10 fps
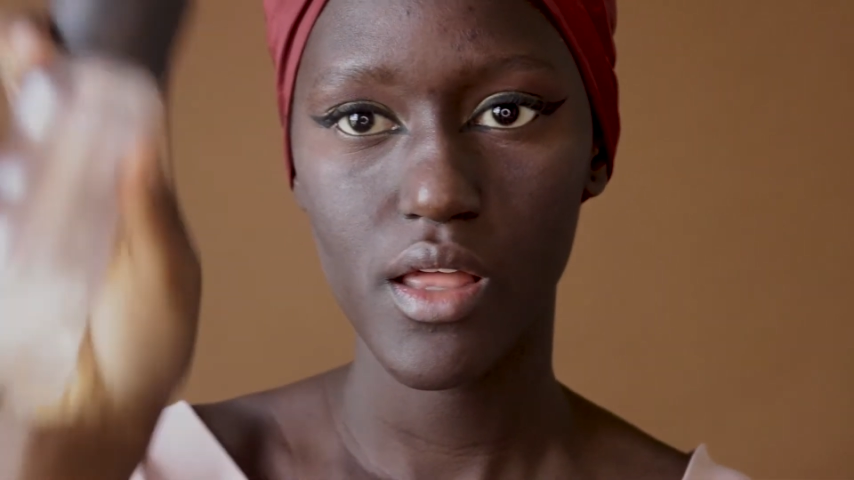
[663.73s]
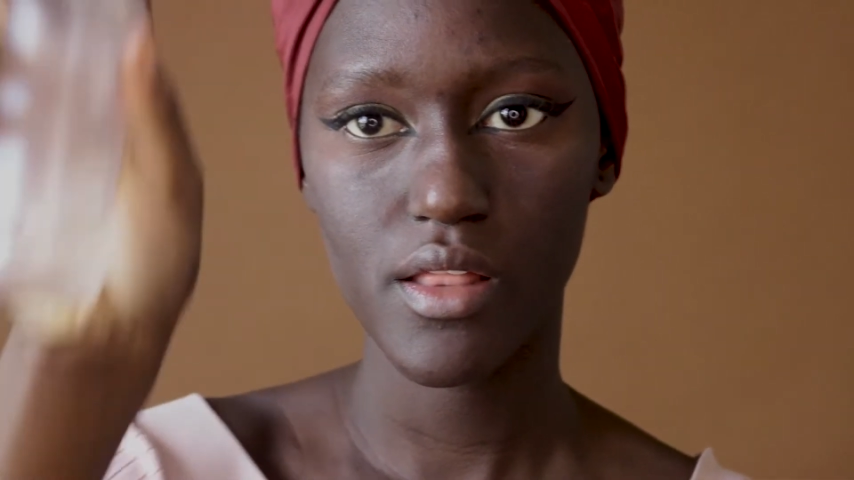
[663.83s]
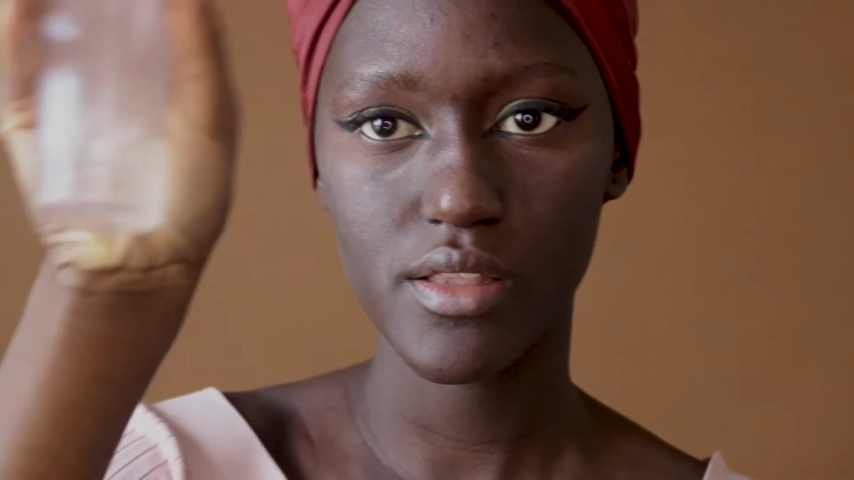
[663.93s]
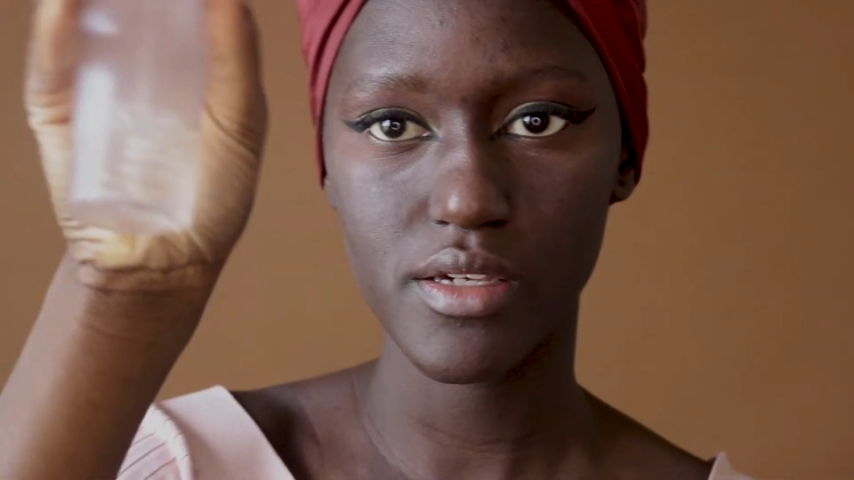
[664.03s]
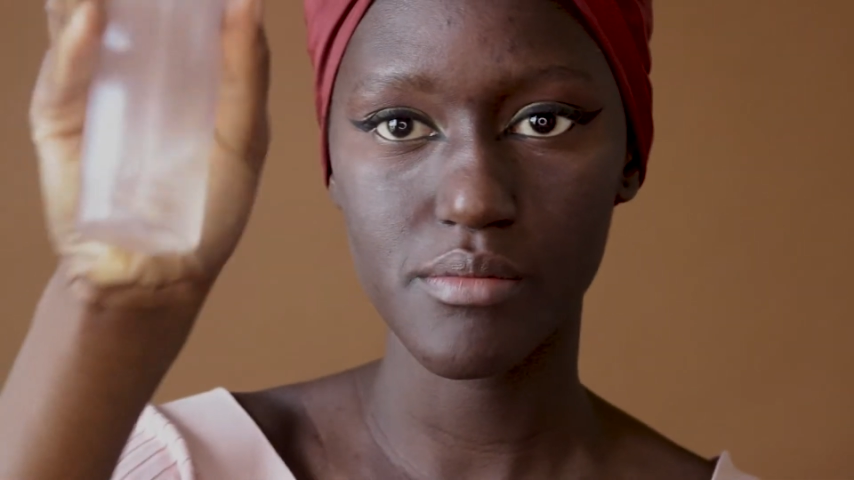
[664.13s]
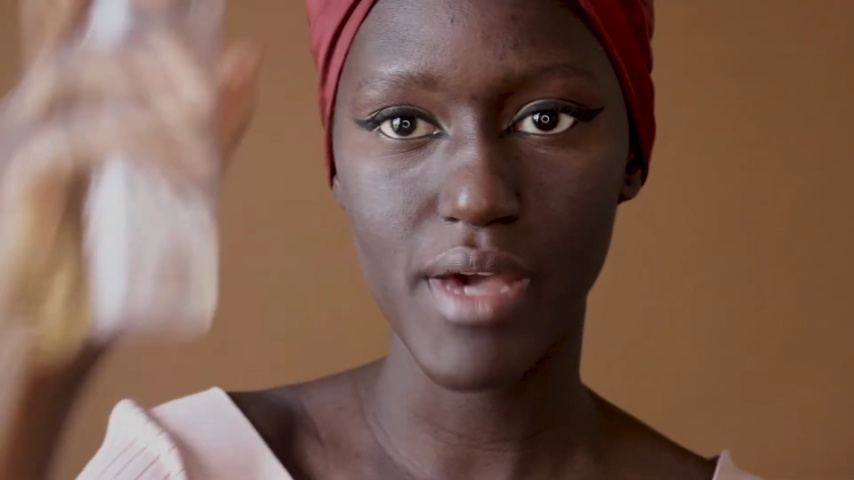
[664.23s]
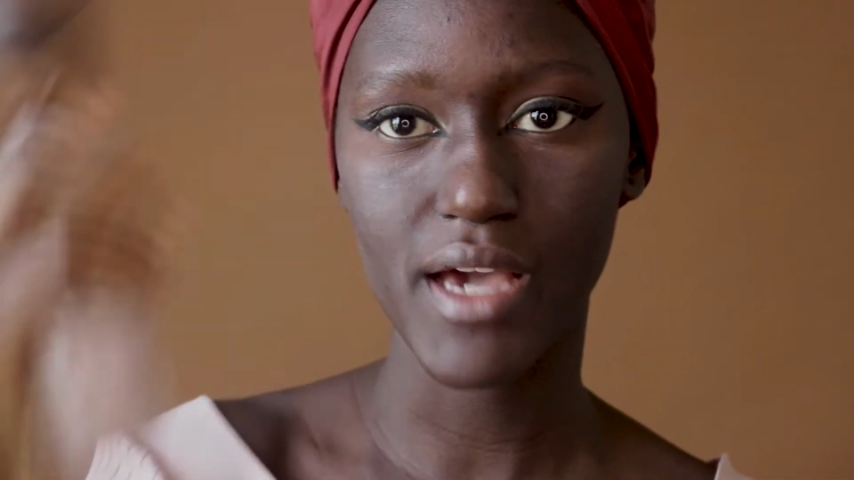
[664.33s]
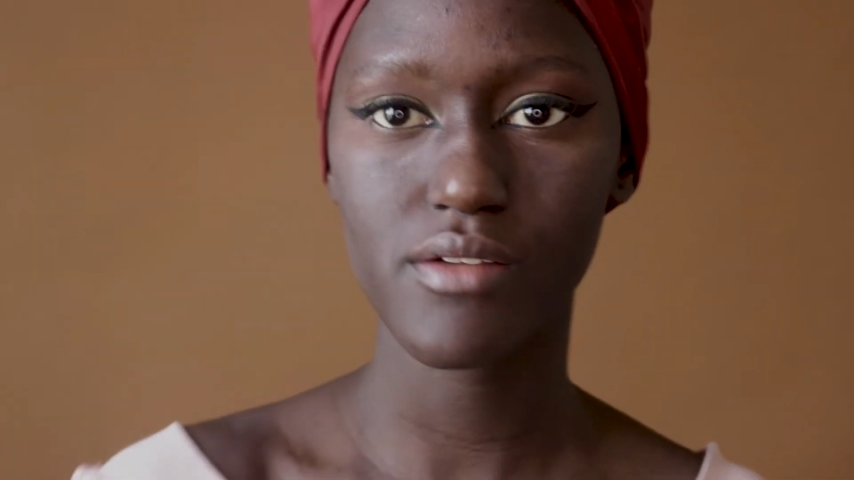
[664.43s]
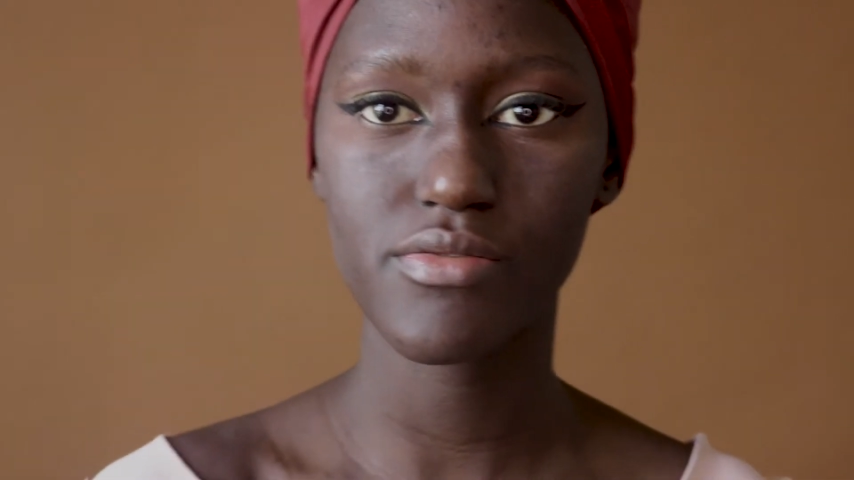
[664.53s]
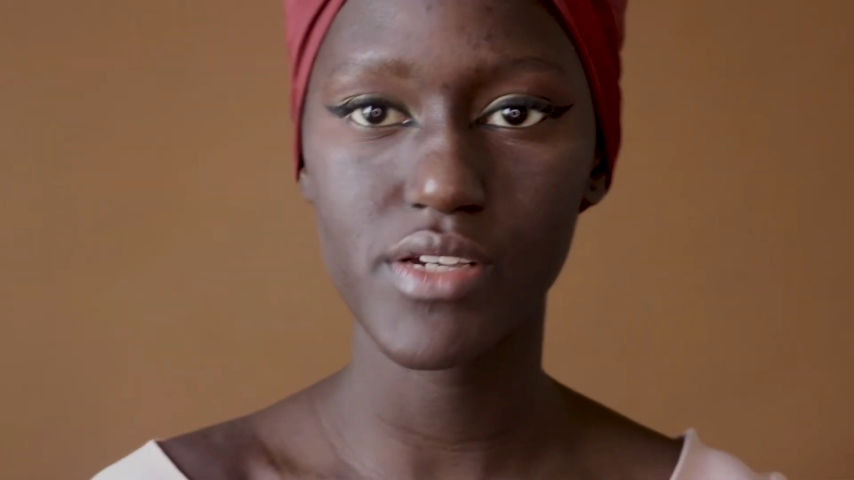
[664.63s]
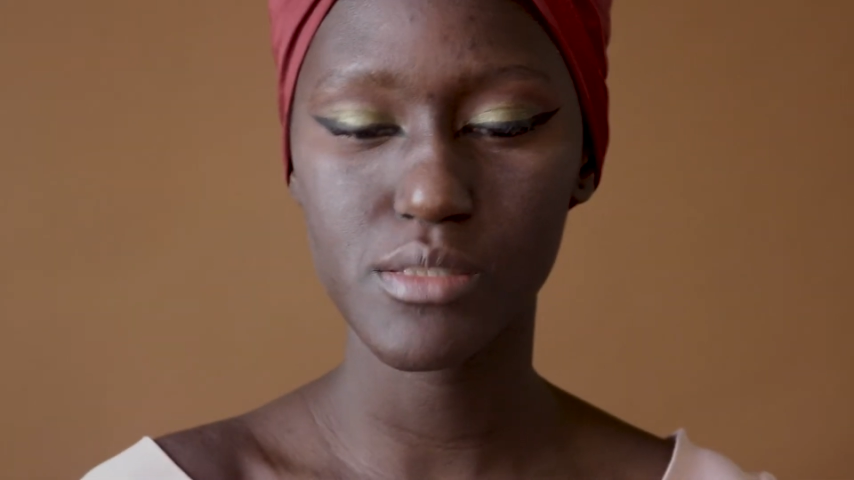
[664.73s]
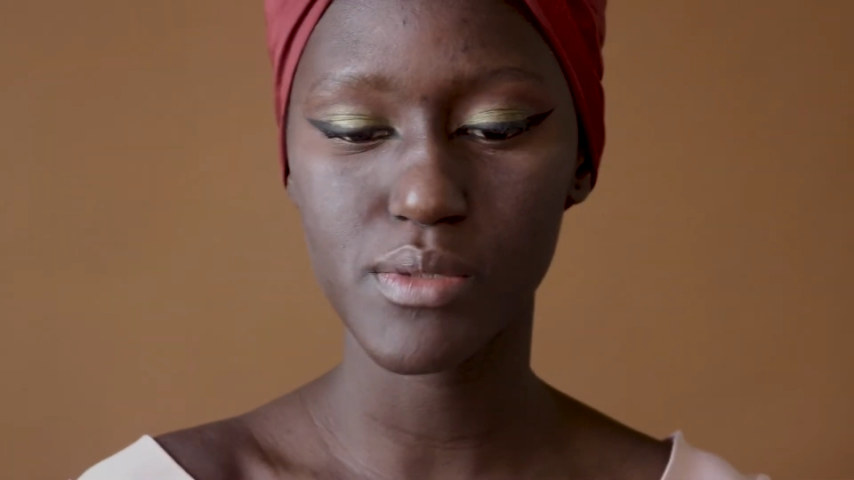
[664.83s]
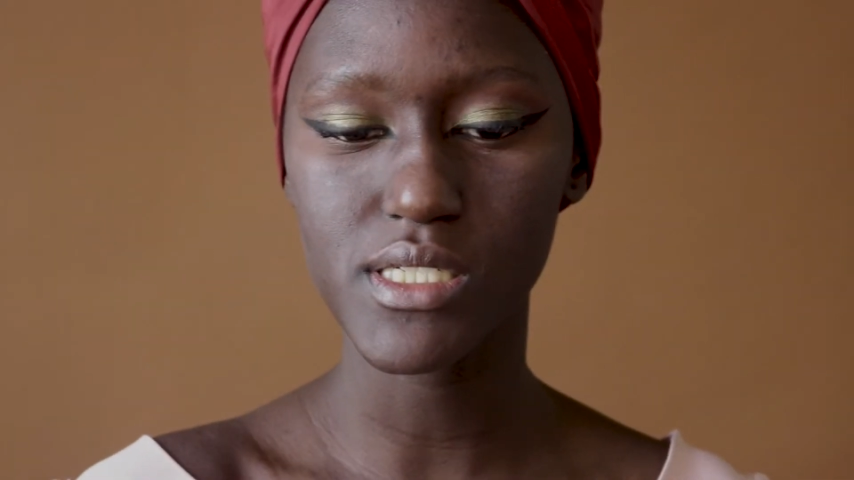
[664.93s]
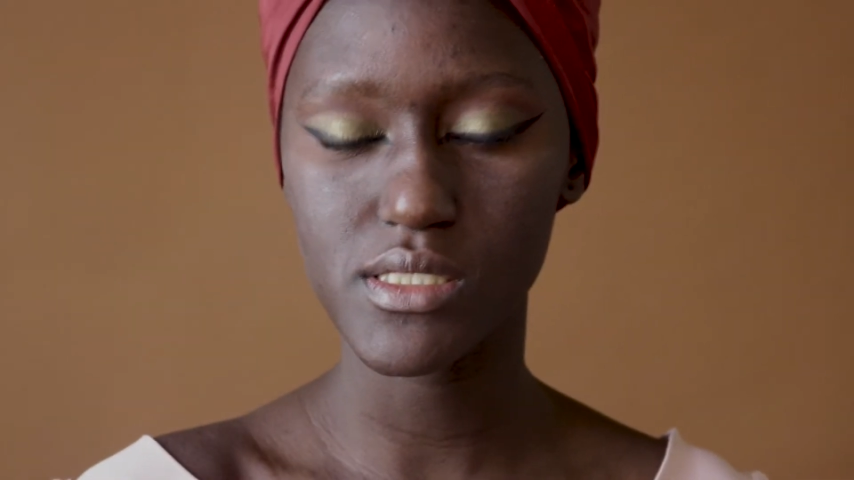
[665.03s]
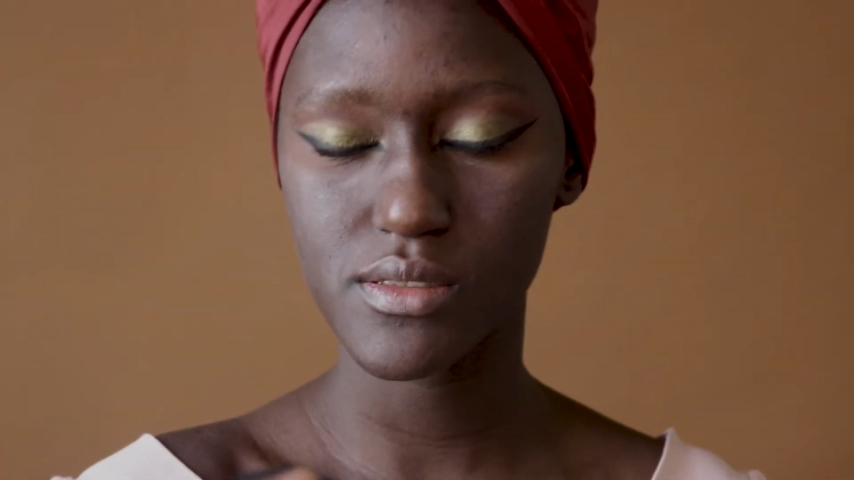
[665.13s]
the MAC Fix
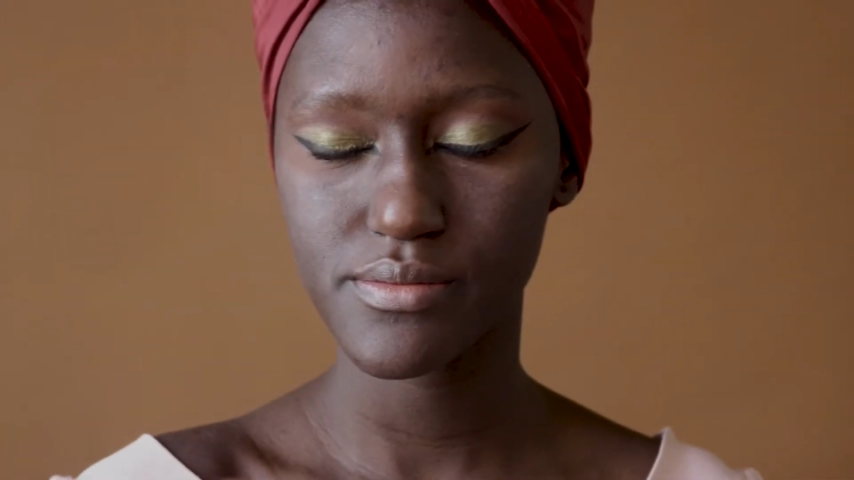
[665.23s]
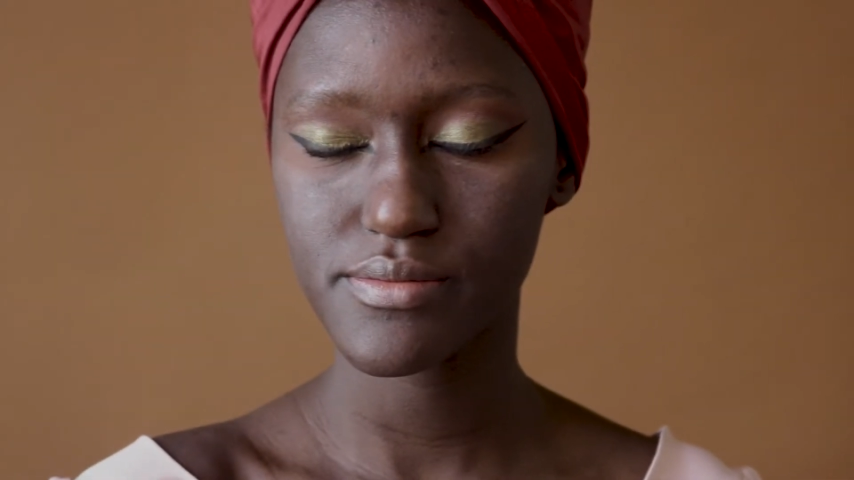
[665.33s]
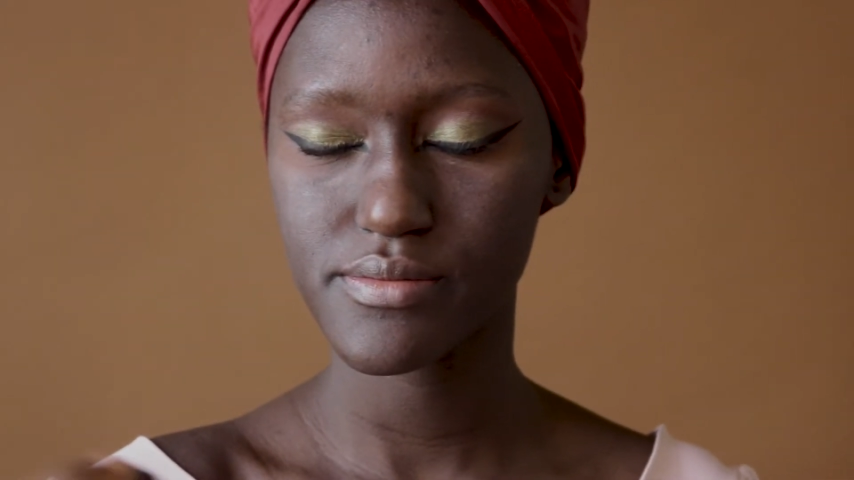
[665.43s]
Plus.